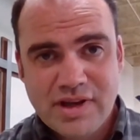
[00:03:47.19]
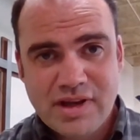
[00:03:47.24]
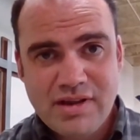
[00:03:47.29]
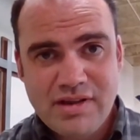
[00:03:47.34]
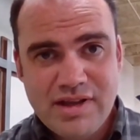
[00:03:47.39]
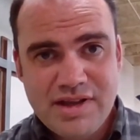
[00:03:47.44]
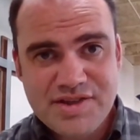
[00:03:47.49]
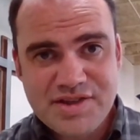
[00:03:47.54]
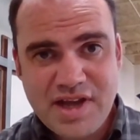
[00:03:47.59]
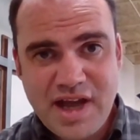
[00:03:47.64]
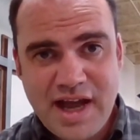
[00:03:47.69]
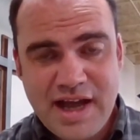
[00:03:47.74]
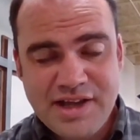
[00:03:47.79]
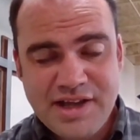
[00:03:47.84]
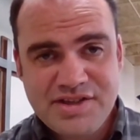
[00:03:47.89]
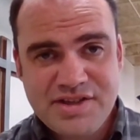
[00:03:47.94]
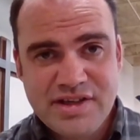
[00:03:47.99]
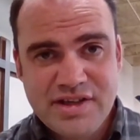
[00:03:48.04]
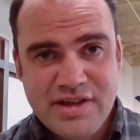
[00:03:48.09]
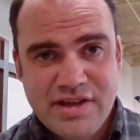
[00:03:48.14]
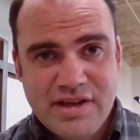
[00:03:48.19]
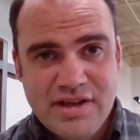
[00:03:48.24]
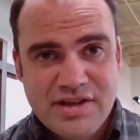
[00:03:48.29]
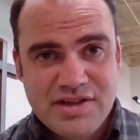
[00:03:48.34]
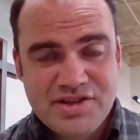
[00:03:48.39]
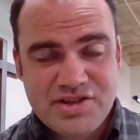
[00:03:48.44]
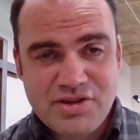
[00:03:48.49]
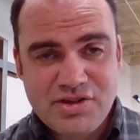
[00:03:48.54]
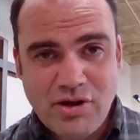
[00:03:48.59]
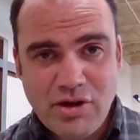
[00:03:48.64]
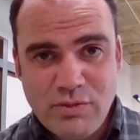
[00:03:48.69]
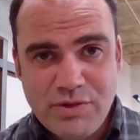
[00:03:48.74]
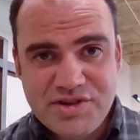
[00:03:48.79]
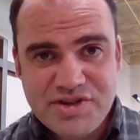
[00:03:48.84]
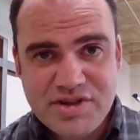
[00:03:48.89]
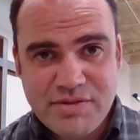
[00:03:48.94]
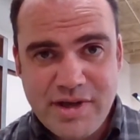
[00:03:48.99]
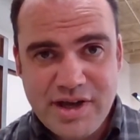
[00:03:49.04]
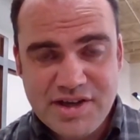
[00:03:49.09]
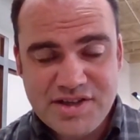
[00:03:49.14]
These guys start with
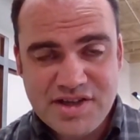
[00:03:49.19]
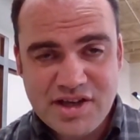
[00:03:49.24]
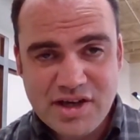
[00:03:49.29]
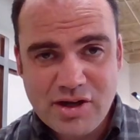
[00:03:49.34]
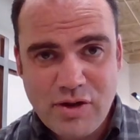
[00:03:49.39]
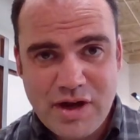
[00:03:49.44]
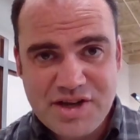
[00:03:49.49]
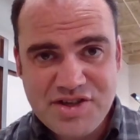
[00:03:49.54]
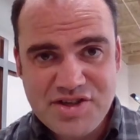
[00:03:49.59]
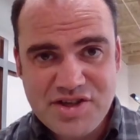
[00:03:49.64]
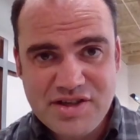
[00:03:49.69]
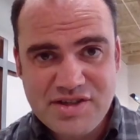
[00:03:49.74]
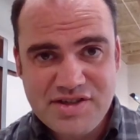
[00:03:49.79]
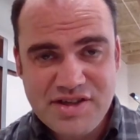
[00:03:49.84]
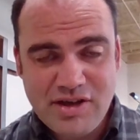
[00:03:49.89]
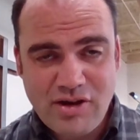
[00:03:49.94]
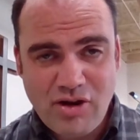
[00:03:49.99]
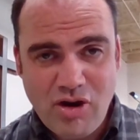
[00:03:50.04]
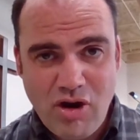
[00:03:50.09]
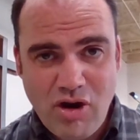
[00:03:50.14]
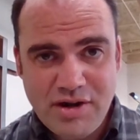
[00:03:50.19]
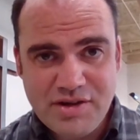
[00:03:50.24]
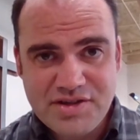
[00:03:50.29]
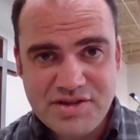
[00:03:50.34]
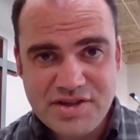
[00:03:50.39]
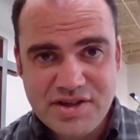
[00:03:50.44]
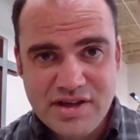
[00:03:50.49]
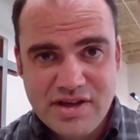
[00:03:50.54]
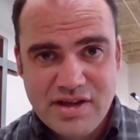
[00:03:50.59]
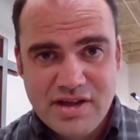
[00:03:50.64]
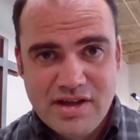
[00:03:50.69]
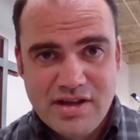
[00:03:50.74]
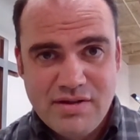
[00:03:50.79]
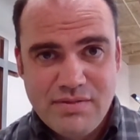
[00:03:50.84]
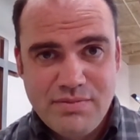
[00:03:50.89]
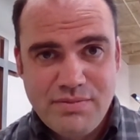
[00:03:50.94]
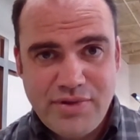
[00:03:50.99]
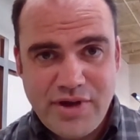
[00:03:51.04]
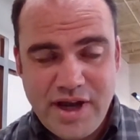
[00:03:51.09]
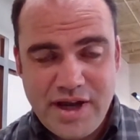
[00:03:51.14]
some innocent questions in their hearts,
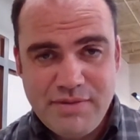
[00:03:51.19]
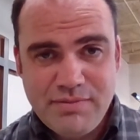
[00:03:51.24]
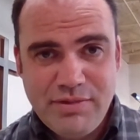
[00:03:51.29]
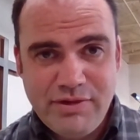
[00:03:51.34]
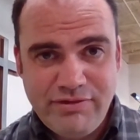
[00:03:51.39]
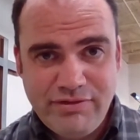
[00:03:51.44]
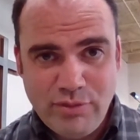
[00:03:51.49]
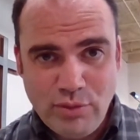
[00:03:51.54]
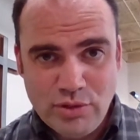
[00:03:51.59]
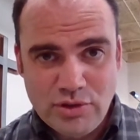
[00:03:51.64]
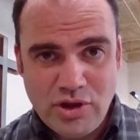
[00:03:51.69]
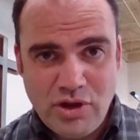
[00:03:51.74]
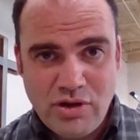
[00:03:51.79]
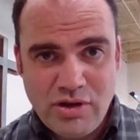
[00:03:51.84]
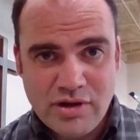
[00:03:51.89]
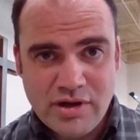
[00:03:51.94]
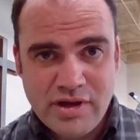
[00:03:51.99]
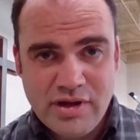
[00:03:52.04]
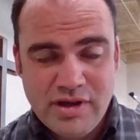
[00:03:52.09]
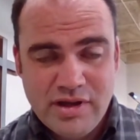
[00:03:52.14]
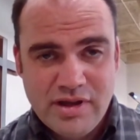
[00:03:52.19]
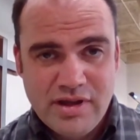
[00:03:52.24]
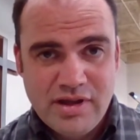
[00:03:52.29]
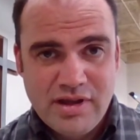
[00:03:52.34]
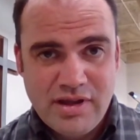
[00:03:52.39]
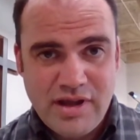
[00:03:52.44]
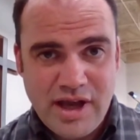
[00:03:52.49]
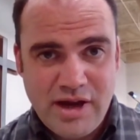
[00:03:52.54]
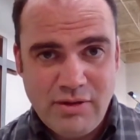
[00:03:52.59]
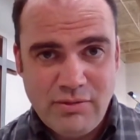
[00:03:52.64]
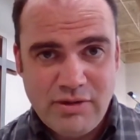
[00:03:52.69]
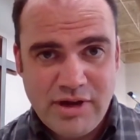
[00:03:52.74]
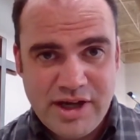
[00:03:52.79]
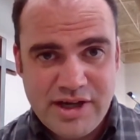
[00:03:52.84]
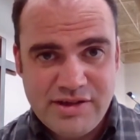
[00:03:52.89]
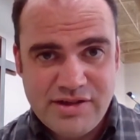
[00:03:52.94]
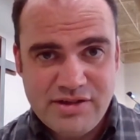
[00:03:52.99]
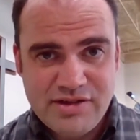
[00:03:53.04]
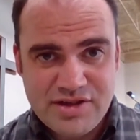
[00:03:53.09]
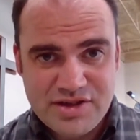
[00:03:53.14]
but before long, they are
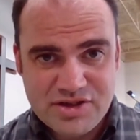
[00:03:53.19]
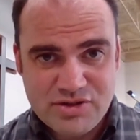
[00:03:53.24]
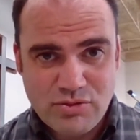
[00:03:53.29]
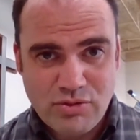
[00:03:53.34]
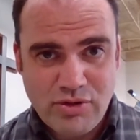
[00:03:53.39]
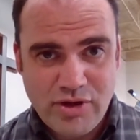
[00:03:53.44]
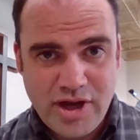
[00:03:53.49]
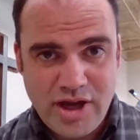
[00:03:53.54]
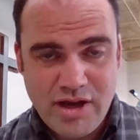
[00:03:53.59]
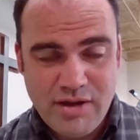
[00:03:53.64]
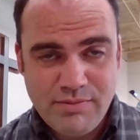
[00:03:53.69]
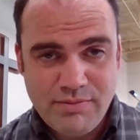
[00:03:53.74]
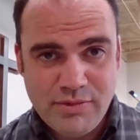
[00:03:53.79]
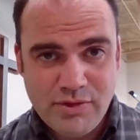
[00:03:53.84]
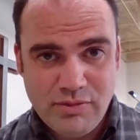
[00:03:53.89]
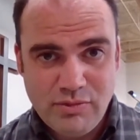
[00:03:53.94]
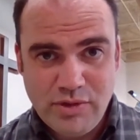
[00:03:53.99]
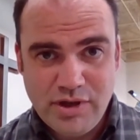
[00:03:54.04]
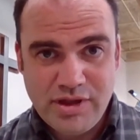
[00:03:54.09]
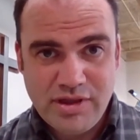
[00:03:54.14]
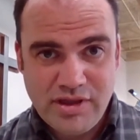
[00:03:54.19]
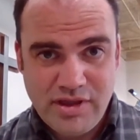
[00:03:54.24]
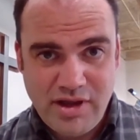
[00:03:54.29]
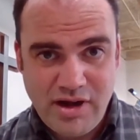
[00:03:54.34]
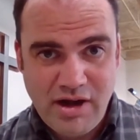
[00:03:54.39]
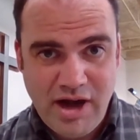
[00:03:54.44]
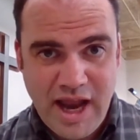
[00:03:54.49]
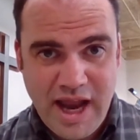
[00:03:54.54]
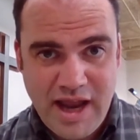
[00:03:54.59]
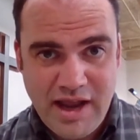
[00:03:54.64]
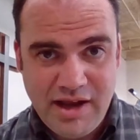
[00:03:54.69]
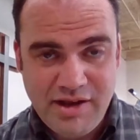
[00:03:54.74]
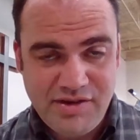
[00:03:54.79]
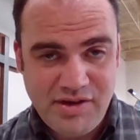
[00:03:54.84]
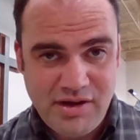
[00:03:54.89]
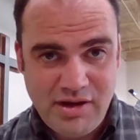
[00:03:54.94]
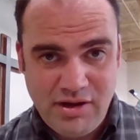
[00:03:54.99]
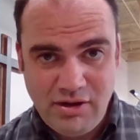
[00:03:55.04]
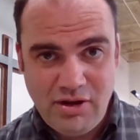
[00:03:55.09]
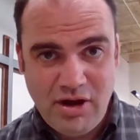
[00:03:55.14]
ready to destroy him with their hands,
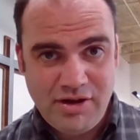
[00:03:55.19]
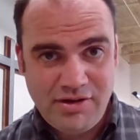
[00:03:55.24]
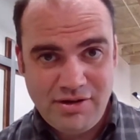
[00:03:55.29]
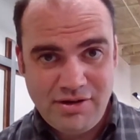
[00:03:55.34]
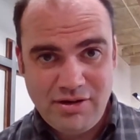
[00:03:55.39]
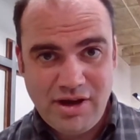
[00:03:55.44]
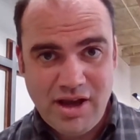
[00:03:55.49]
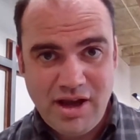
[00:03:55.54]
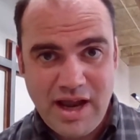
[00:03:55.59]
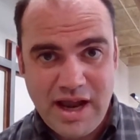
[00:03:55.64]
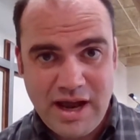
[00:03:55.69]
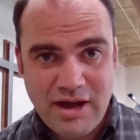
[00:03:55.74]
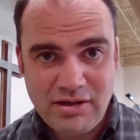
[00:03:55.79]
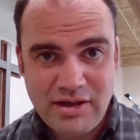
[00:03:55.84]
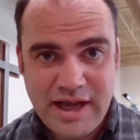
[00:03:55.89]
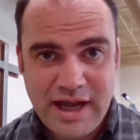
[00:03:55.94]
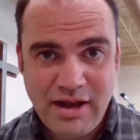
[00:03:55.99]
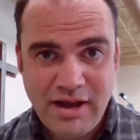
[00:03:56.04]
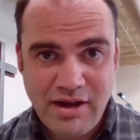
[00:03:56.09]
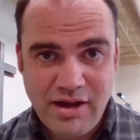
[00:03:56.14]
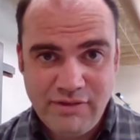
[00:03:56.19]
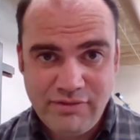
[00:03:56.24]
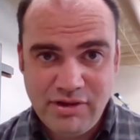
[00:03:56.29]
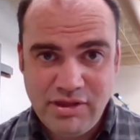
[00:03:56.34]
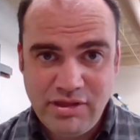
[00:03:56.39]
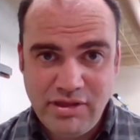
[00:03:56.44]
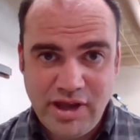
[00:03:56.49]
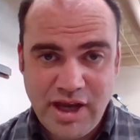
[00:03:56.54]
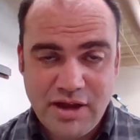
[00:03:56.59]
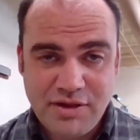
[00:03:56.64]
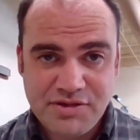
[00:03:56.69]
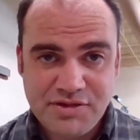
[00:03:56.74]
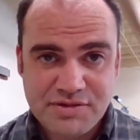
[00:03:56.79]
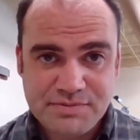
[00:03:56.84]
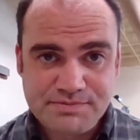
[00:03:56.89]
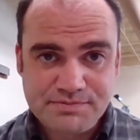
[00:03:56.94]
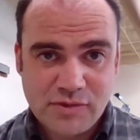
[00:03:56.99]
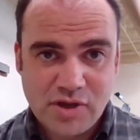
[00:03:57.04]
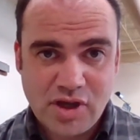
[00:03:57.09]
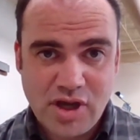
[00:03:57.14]
and they're talking out loud and everything else,
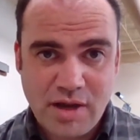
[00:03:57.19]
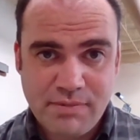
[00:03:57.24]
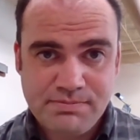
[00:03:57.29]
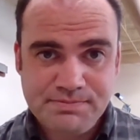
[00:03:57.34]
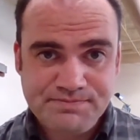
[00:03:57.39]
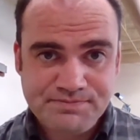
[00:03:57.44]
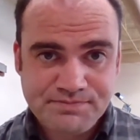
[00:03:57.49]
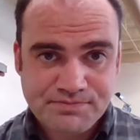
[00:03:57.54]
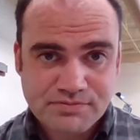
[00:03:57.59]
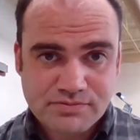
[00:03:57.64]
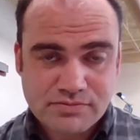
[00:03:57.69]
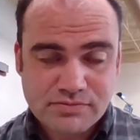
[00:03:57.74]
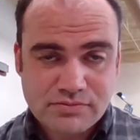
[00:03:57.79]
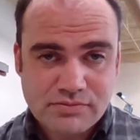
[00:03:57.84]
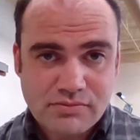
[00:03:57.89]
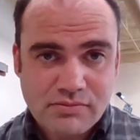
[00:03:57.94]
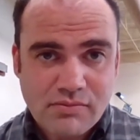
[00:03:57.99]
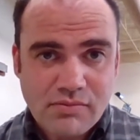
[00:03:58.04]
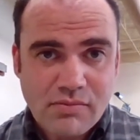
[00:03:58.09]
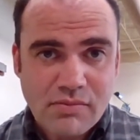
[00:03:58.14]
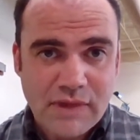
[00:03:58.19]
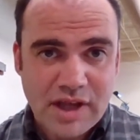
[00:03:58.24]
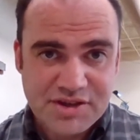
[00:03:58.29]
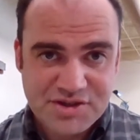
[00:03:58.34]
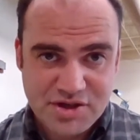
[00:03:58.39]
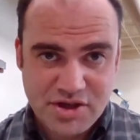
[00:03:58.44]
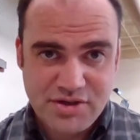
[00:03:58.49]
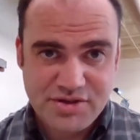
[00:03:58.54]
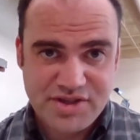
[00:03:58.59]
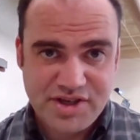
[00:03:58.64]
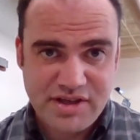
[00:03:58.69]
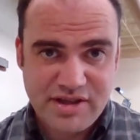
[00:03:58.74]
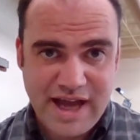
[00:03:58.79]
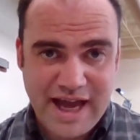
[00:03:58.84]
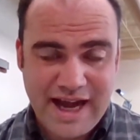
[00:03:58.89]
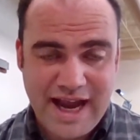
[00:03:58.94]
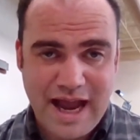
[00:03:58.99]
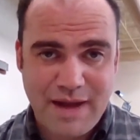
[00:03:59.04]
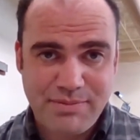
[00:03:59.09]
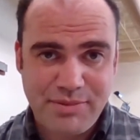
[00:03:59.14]
okay? So you see
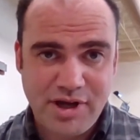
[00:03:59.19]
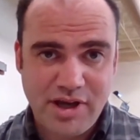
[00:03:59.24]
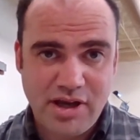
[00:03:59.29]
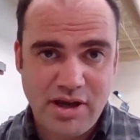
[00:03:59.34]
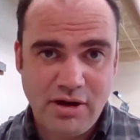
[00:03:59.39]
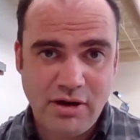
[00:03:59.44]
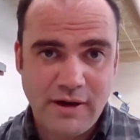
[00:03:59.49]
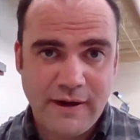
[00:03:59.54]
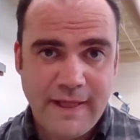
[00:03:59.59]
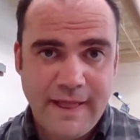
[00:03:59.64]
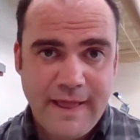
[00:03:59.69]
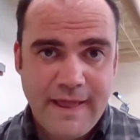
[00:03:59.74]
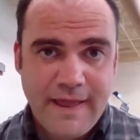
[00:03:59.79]
that happening here.